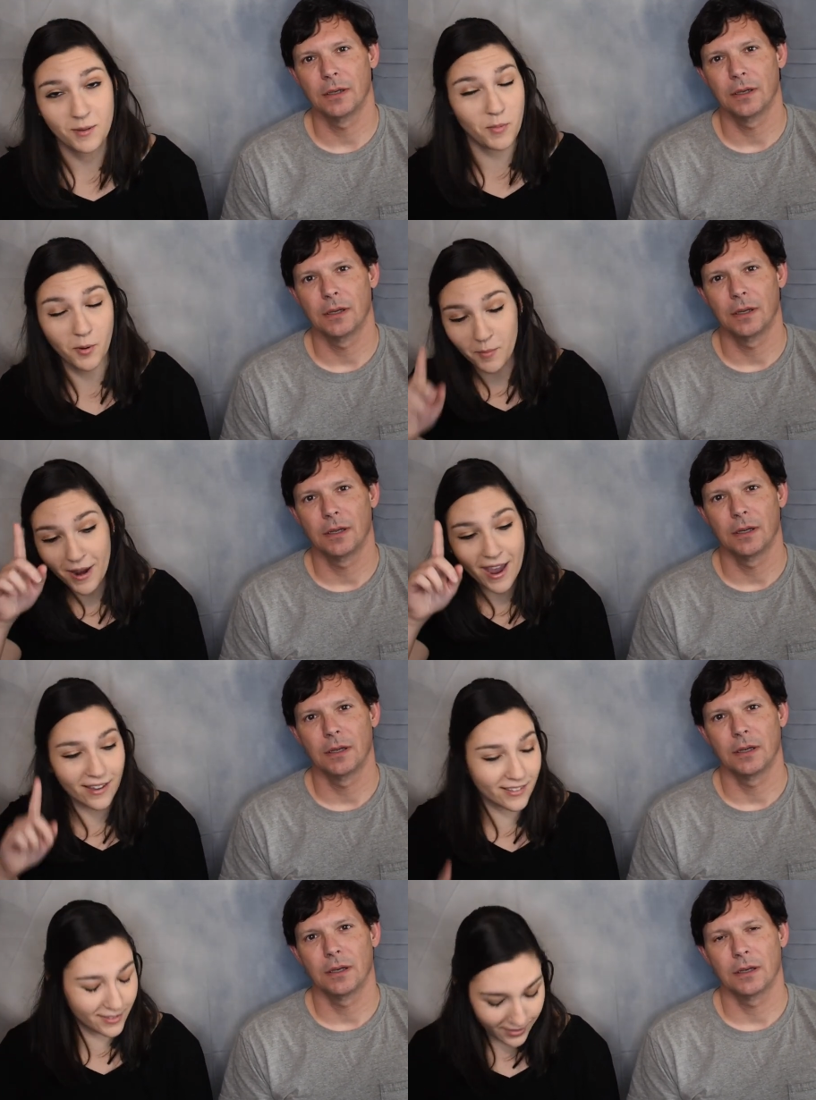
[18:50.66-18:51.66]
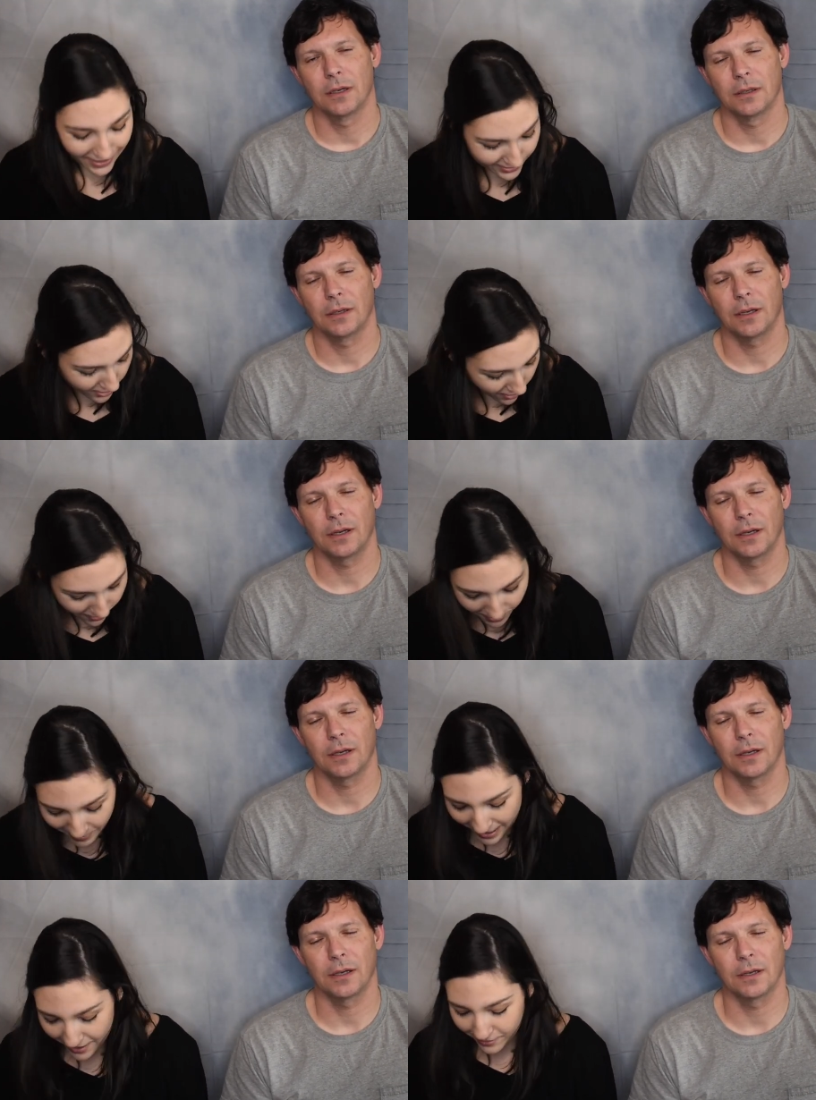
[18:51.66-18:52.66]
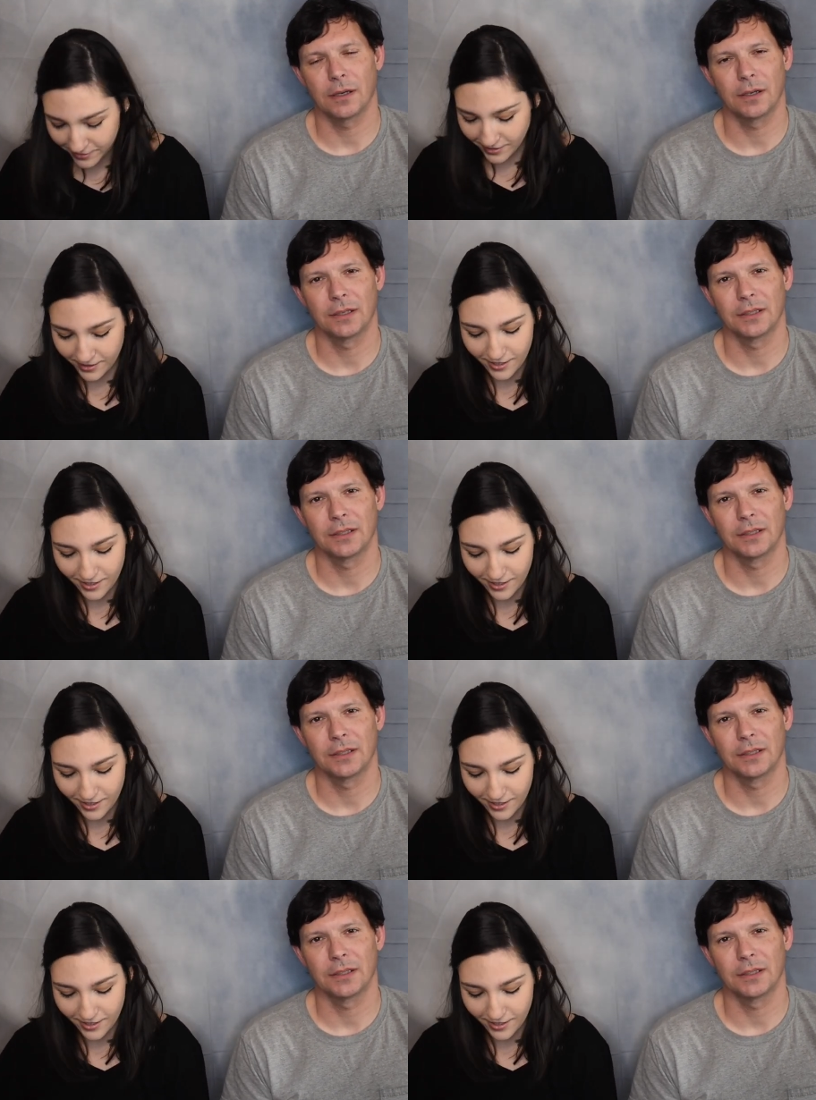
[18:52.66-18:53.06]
Speaker 1: But we're back, so that's all that matters, you